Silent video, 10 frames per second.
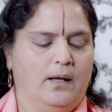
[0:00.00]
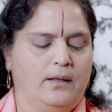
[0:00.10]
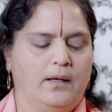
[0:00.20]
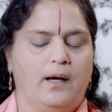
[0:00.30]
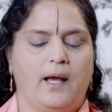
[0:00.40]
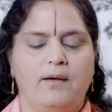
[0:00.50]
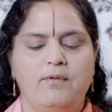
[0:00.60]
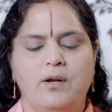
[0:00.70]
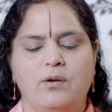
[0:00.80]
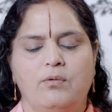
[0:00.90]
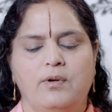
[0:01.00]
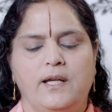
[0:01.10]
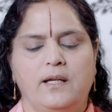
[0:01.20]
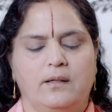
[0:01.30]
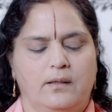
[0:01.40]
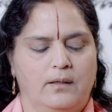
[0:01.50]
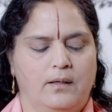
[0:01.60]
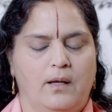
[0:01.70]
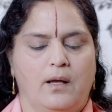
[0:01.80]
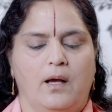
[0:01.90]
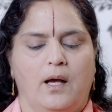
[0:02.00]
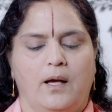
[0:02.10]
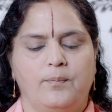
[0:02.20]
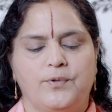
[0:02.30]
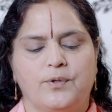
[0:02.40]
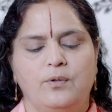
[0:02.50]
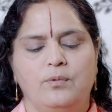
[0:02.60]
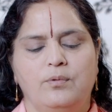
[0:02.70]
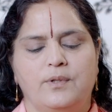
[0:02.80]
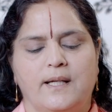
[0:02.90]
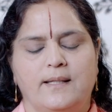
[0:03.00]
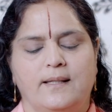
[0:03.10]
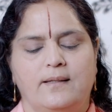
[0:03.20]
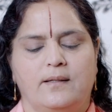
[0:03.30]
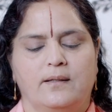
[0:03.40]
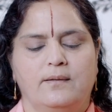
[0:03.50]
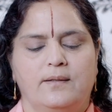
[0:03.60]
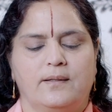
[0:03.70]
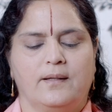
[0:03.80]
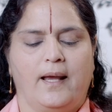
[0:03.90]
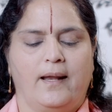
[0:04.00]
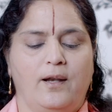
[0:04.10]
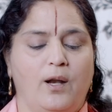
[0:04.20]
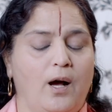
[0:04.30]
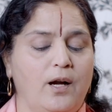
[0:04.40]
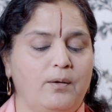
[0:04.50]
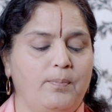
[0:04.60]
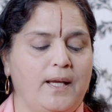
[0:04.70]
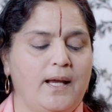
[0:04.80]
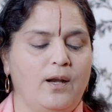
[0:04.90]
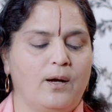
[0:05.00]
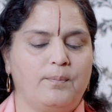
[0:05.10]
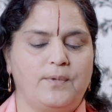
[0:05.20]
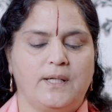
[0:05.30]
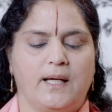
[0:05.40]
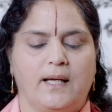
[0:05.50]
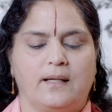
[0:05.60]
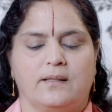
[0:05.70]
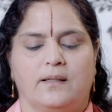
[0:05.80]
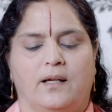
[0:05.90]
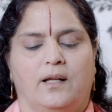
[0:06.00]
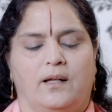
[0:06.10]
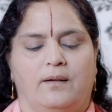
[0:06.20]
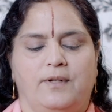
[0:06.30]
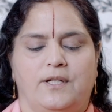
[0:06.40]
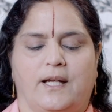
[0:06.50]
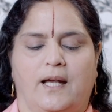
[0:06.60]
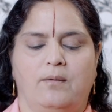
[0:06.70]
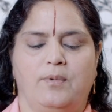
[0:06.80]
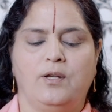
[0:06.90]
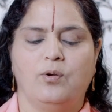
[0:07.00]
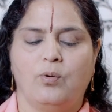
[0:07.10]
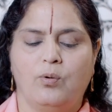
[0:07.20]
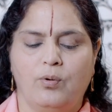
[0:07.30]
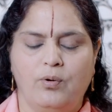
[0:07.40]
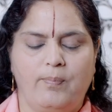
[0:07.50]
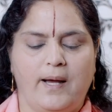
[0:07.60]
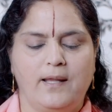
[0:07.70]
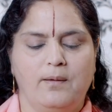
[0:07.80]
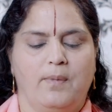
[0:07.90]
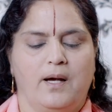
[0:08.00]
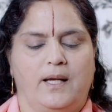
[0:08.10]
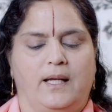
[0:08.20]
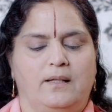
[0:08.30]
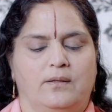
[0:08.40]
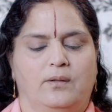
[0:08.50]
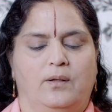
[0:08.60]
the ever-knowing absolute existence, cannot be an object which can be known by the mind